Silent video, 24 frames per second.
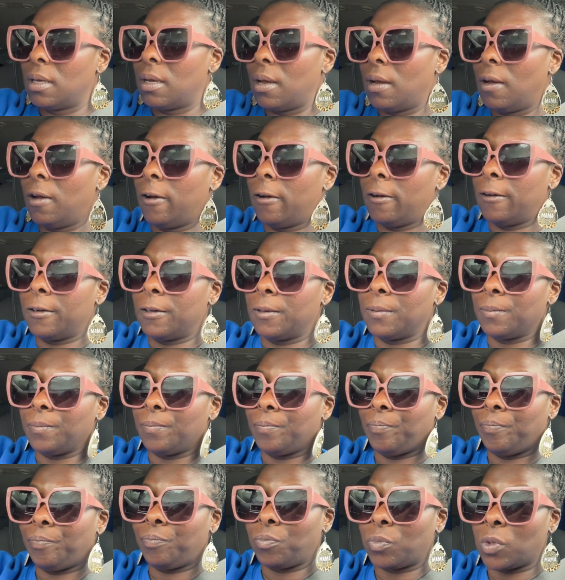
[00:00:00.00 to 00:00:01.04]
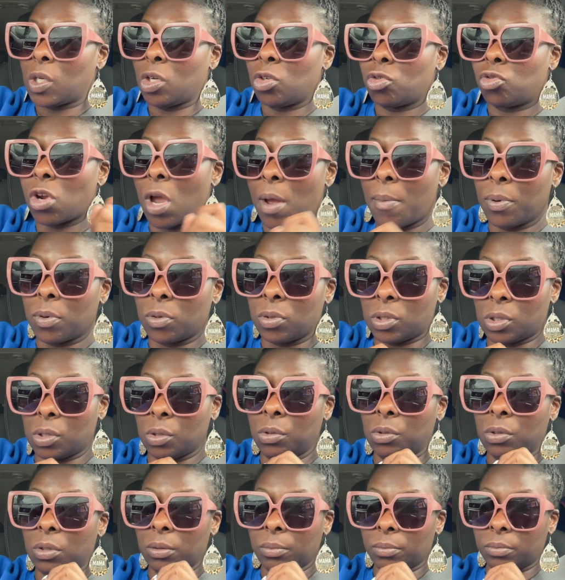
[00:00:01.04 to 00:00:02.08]
Um, tropical
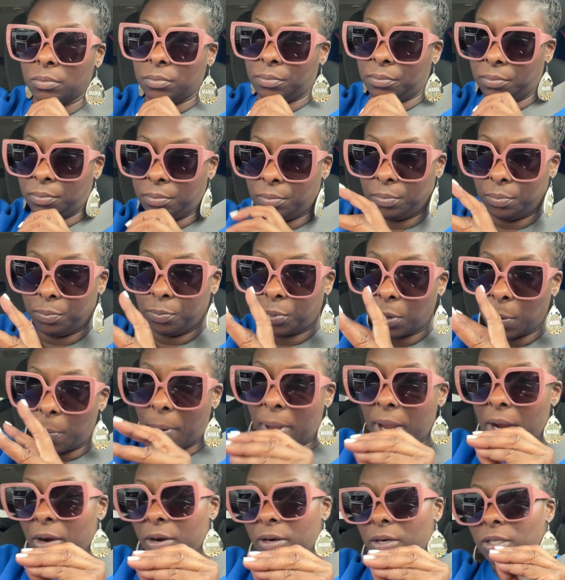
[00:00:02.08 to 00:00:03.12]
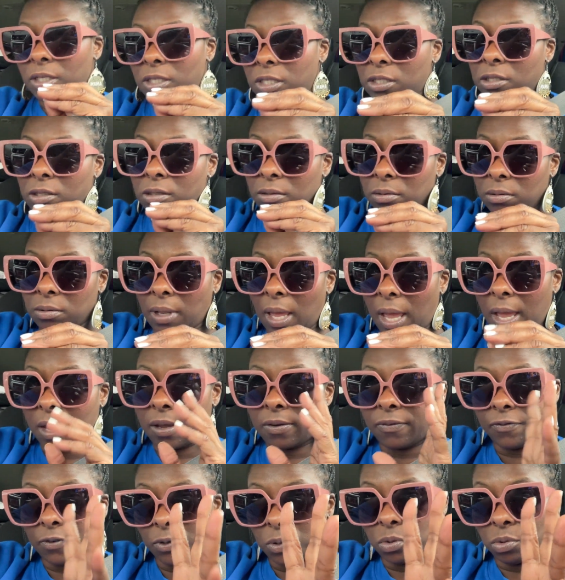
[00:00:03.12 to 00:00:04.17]
storm preparedness, like
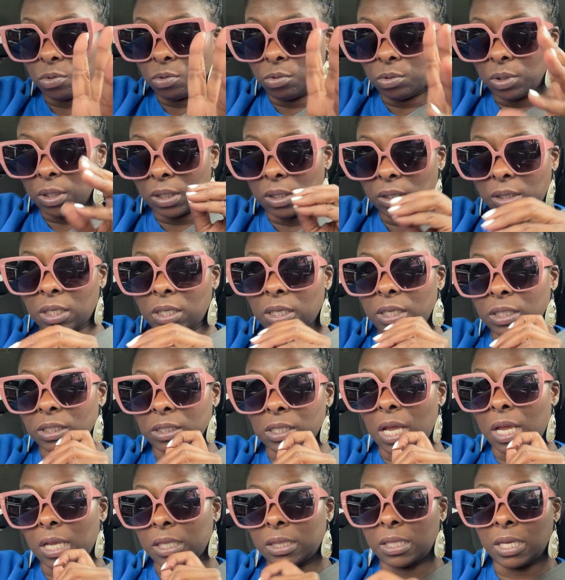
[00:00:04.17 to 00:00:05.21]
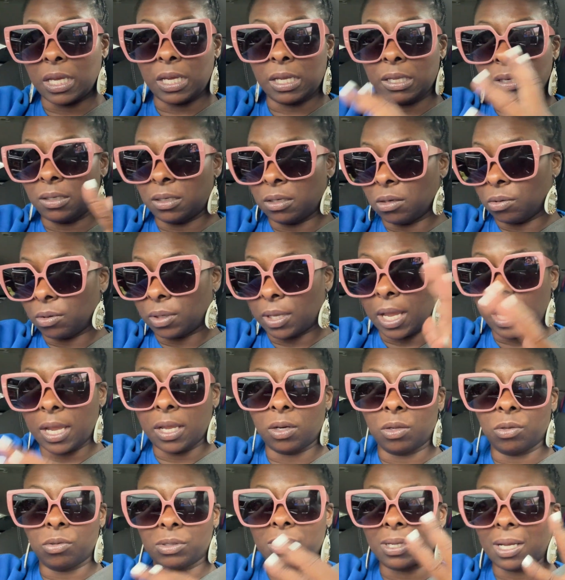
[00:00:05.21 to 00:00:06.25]
food and things like that. You know,
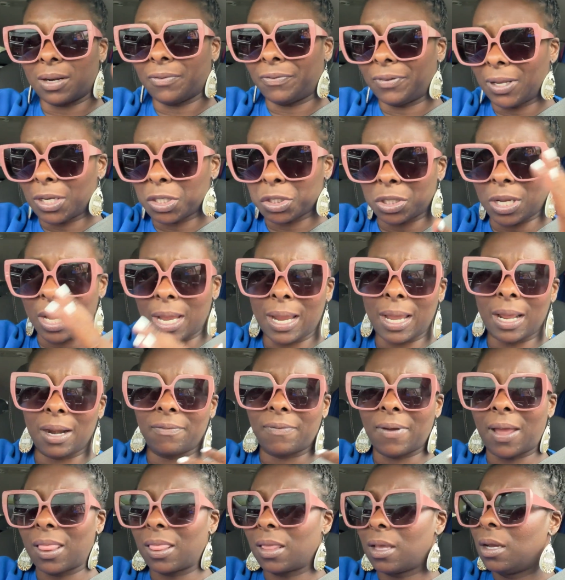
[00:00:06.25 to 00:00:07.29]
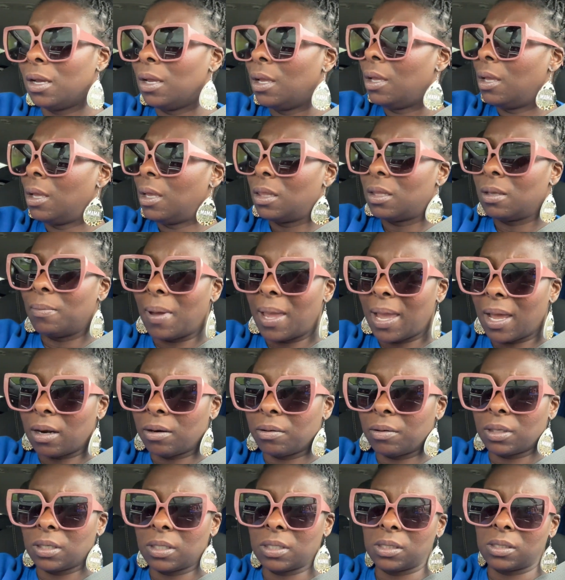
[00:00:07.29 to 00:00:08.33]
candles. I got a flashlight. Got to find the
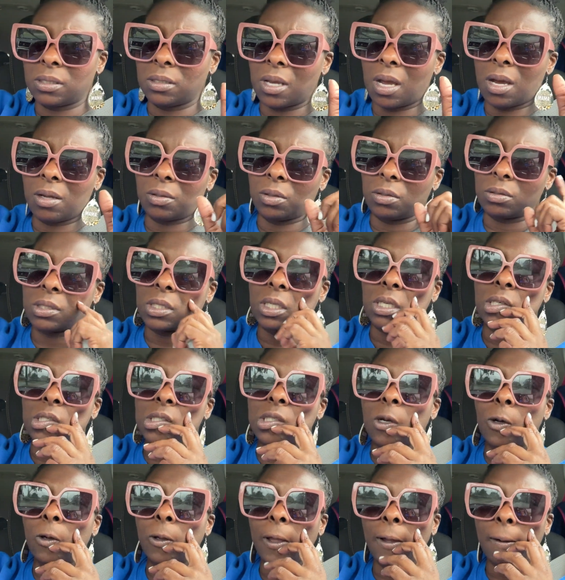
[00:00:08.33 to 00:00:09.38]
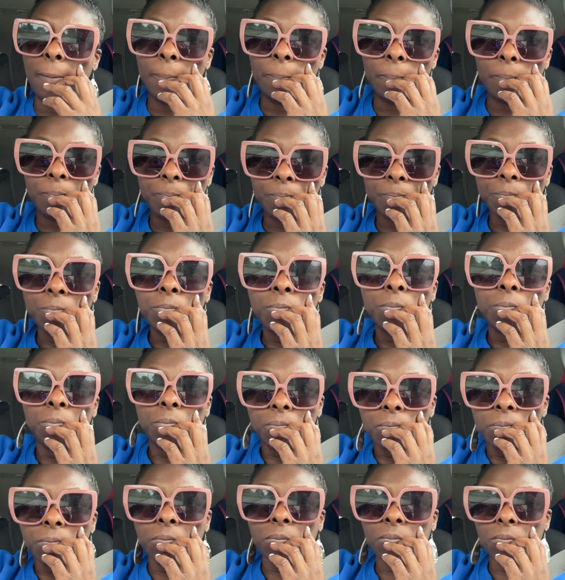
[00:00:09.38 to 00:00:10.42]
batteries. All those things. So, yeah.
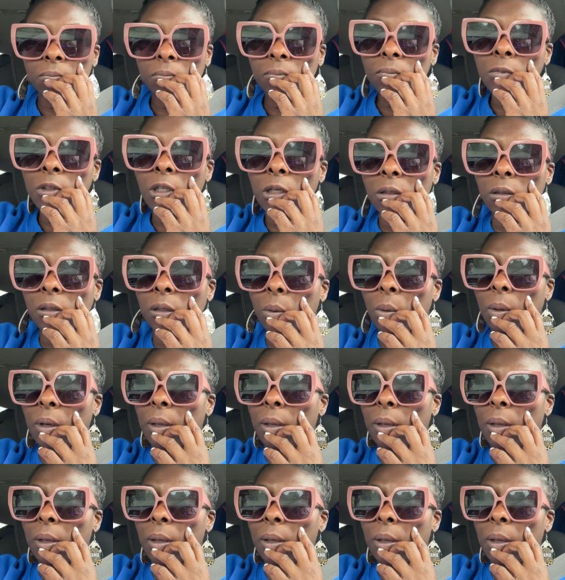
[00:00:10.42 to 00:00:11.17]
A little